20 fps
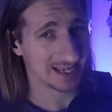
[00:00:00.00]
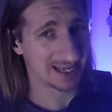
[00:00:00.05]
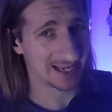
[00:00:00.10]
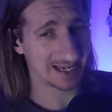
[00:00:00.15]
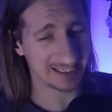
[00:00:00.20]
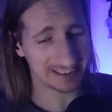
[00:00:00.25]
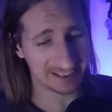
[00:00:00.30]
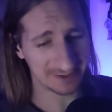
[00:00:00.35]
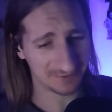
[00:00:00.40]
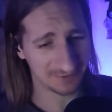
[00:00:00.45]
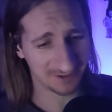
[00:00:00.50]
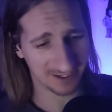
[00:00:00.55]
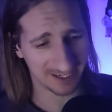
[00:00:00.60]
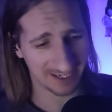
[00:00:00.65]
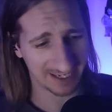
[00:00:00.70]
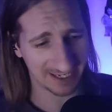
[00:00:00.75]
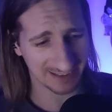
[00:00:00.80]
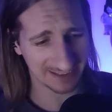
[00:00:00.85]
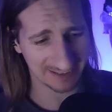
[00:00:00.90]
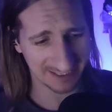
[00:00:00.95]
Antifa
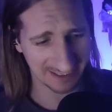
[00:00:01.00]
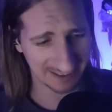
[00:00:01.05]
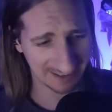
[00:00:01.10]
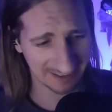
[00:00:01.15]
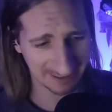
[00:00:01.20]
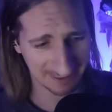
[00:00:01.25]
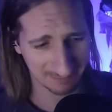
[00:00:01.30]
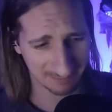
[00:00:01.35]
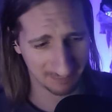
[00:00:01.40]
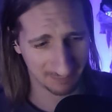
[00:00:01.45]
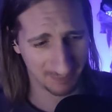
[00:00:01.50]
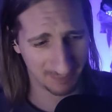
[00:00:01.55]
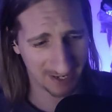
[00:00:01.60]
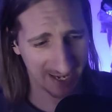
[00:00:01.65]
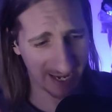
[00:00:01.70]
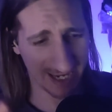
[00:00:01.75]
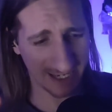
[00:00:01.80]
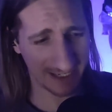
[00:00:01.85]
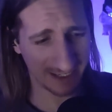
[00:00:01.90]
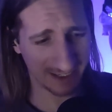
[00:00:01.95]
accidentally
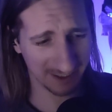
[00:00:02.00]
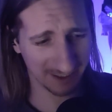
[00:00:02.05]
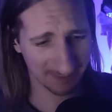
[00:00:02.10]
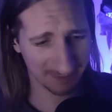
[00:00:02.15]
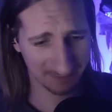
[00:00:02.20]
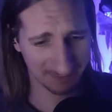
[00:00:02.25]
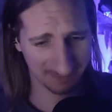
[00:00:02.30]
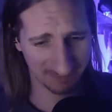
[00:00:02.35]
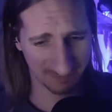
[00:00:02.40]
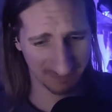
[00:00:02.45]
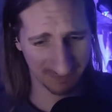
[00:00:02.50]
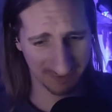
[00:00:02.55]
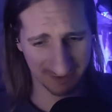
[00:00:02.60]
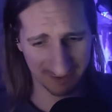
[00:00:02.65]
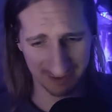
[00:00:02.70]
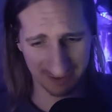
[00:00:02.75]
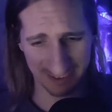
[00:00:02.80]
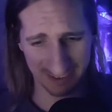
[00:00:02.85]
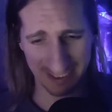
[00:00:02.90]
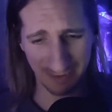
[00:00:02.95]
beheaded a
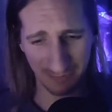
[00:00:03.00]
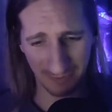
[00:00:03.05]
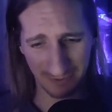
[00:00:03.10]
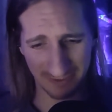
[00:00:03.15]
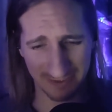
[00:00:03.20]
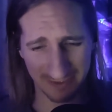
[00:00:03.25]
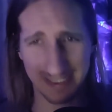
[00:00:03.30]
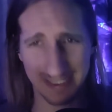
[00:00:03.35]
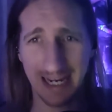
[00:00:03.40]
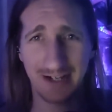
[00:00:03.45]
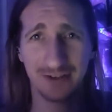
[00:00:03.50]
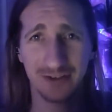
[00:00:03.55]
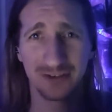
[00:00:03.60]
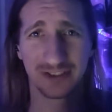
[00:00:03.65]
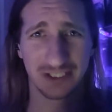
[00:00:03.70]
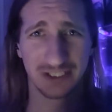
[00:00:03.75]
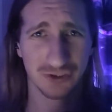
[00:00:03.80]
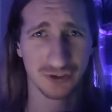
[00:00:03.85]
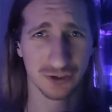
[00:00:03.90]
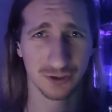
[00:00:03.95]
kid with Down
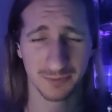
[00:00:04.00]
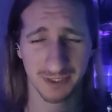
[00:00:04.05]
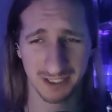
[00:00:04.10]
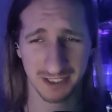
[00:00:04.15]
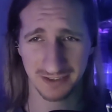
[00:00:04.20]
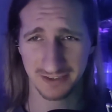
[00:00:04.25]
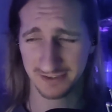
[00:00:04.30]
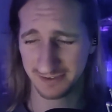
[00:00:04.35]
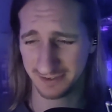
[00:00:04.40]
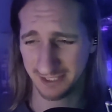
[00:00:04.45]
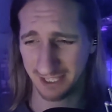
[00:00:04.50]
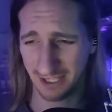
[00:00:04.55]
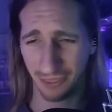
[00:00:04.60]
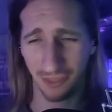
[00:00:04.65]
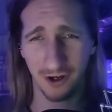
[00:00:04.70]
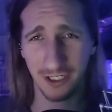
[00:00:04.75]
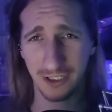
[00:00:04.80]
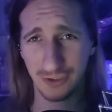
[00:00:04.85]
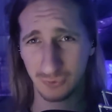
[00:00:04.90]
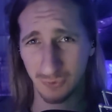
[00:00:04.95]
syndrome because they
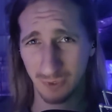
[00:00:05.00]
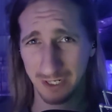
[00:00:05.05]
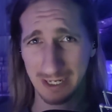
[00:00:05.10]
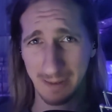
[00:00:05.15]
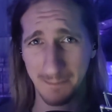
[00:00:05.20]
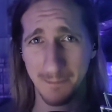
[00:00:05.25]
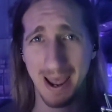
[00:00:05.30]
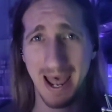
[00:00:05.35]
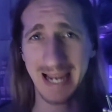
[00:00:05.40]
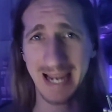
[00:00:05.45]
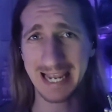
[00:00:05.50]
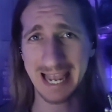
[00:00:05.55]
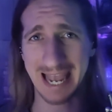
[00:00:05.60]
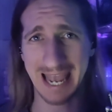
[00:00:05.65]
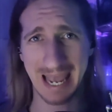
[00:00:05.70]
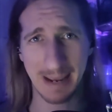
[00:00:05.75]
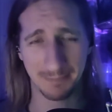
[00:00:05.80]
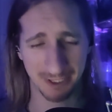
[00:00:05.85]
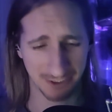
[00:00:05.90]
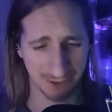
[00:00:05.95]
thought he was wearing a MAGA
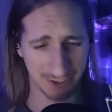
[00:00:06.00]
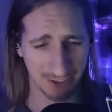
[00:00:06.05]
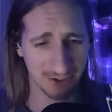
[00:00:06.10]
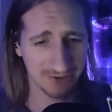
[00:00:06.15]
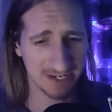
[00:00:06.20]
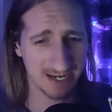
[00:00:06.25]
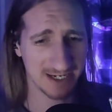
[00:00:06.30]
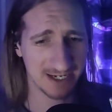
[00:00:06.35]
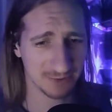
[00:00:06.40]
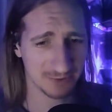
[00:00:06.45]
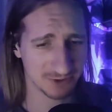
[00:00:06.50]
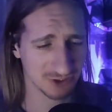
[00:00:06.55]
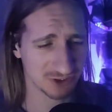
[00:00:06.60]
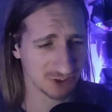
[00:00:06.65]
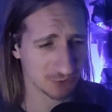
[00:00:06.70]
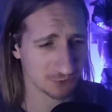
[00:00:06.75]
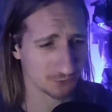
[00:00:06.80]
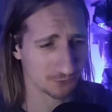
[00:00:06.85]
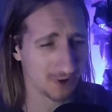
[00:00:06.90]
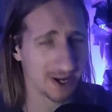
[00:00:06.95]
hat, but it turned out it was
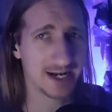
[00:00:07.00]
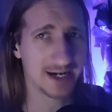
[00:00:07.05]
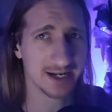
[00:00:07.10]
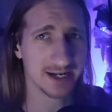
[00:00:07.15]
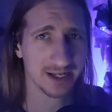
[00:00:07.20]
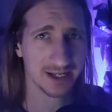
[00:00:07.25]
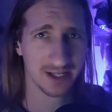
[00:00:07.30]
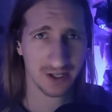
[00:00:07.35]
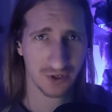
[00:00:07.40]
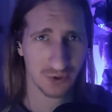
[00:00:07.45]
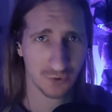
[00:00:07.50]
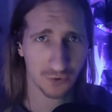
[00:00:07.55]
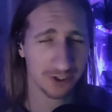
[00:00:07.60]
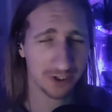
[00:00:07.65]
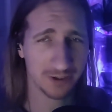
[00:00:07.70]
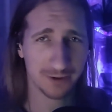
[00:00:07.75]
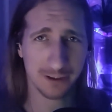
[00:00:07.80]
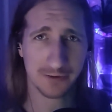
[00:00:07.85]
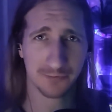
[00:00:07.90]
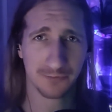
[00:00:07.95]
just a red,
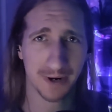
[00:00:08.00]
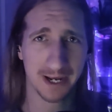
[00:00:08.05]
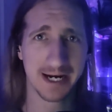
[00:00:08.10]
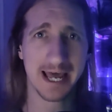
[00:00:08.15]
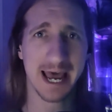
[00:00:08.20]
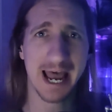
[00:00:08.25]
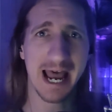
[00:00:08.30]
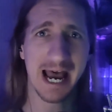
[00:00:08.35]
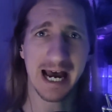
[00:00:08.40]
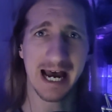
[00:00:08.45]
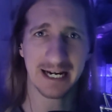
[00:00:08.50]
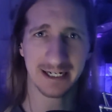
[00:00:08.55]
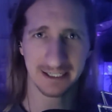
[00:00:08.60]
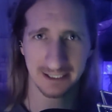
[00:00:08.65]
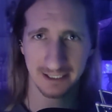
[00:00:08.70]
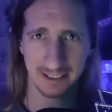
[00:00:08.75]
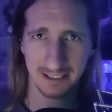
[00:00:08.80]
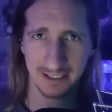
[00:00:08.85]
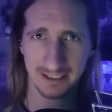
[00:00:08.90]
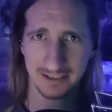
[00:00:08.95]
ordinary red hat.
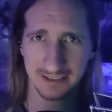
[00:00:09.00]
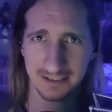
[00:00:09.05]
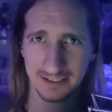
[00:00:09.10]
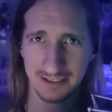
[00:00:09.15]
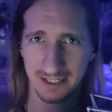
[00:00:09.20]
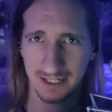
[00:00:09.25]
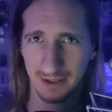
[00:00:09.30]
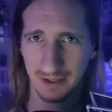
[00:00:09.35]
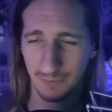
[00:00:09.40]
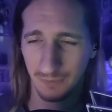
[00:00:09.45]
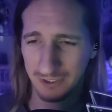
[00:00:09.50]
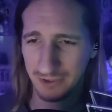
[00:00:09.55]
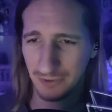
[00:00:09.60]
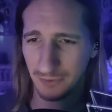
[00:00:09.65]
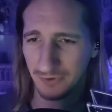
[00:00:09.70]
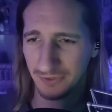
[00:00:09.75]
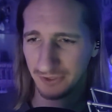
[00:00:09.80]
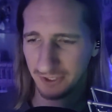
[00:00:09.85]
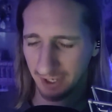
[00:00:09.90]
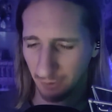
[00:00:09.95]
Did, uh, I wonder
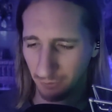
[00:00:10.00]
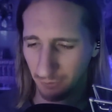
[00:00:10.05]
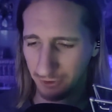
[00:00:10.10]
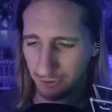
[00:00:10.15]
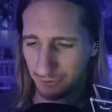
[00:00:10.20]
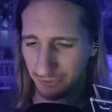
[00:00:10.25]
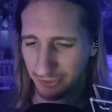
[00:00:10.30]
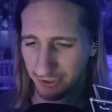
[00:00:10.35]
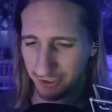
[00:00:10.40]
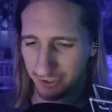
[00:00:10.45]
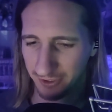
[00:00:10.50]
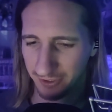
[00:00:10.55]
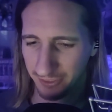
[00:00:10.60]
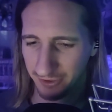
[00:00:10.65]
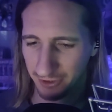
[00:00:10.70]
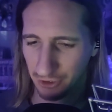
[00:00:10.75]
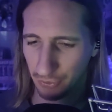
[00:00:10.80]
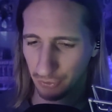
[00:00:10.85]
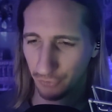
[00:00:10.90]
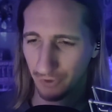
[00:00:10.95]
what the I wonder what the,
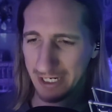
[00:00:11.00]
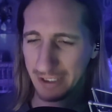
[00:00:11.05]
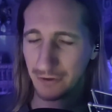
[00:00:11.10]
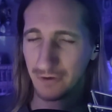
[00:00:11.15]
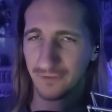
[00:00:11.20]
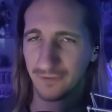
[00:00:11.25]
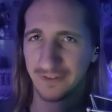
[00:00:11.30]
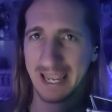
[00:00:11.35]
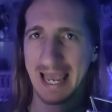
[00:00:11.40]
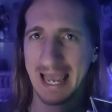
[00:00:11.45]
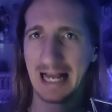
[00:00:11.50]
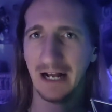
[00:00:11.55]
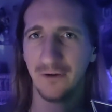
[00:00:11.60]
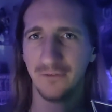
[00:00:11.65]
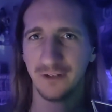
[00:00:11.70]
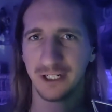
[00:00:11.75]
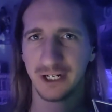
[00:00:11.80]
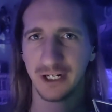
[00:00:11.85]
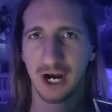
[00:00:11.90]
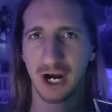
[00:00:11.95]
the creator of
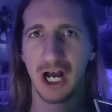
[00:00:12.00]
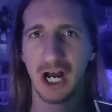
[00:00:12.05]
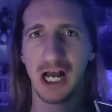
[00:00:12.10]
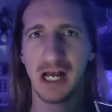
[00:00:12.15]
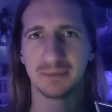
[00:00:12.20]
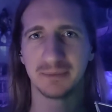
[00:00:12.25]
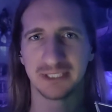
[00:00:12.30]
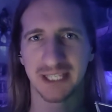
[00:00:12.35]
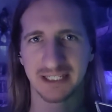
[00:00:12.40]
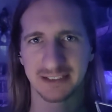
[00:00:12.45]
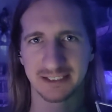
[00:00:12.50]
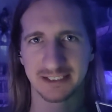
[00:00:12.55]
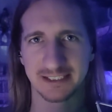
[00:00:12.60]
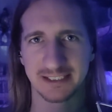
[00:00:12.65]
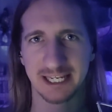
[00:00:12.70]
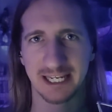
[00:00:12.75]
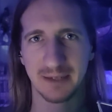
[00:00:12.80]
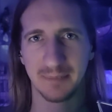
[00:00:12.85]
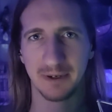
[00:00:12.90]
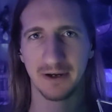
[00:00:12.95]
Calvin and Hobbes has to
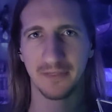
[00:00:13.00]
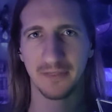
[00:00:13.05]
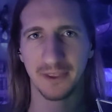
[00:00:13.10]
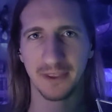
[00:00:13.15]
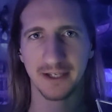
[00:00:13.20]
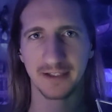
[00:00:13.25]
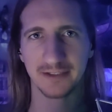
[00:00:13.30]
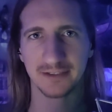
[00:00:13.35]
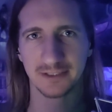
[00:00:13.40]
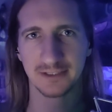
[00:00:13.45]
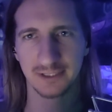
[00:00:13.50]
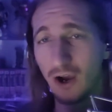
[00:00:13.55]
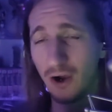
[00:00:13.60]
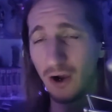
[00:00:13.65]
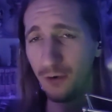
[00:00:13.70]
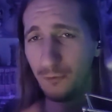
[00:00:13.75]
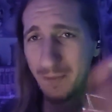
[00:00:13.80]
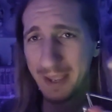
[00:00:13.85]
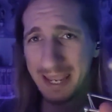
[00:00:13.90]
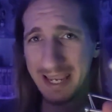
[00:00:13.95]
say about this.
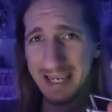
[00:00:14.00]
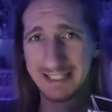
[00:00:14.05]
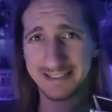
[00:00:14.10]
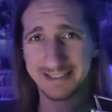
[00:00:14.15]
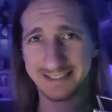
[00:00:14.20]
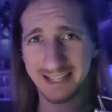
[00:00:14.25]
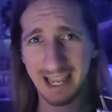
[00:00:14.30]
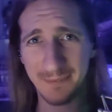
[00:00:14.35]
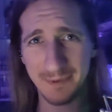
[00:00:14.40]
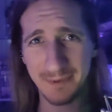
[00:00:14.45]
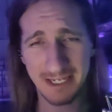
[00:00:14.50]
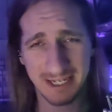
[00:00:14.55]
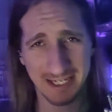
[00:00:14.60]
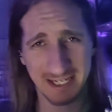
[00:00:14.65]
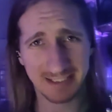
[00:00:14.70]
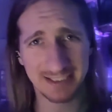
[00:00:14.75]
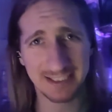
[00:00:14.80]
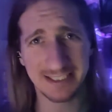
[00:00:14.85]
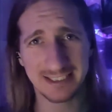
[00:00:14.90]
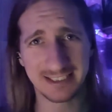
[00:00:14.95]
Oh man, Sammy,
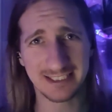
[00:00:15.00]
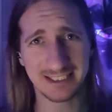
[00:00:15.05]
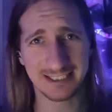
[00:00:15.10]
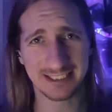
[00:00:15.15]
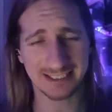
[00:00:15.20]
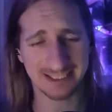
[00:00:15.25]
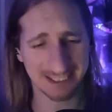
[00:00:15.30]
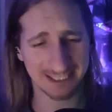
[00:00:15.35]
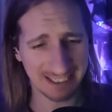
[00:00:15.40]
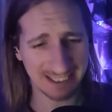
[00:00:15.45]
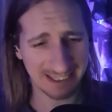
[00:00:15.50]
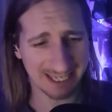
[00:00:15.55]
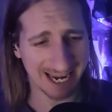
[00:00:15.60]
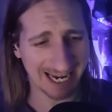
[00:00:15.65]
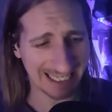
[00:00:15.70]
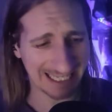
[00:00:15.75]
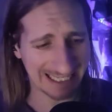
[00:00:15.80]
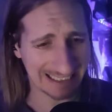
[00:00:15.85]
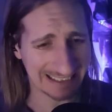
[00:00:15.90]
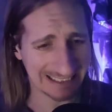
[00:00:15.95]
did did you see the
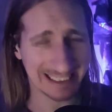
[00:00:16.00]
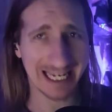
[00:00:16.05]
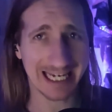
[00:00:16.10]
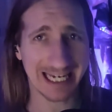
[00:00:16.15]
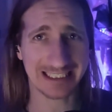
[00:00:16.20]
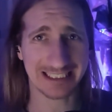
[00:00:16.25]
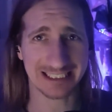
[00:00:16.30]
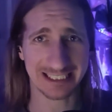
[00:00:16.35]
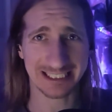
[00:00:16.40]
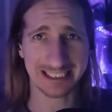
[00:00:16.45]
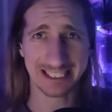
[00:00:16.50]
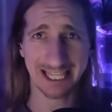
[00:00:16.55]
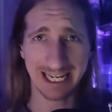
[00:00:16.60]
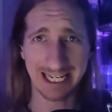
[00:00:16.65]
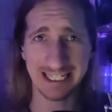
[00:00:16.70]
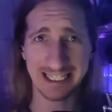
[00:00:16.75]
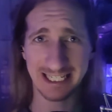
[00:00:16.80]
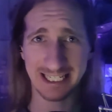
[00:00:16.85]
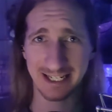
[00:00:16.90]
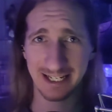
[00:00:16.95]
aliens actually
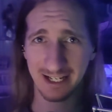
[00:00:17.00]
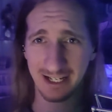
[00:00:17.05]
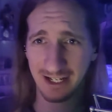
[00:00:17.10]
landed